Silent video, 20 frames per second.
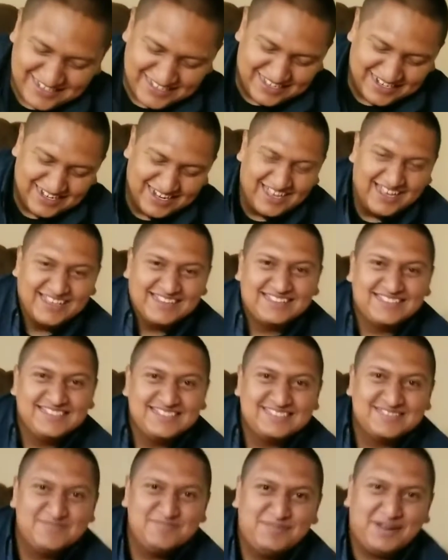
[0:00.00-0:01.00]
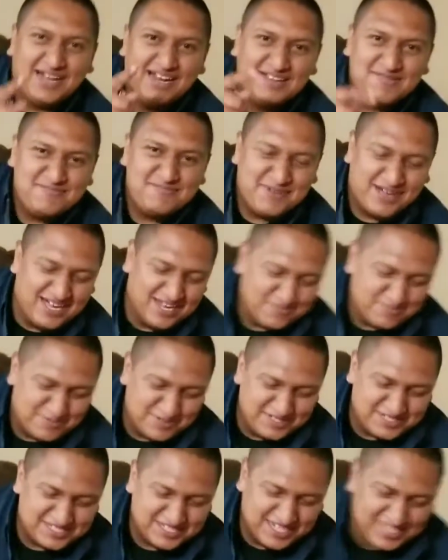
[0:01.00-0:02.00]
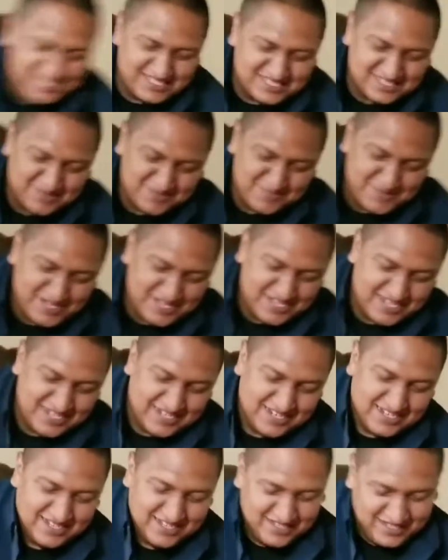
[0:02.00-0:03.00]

I like this Impala Mike. Appreciate you, man.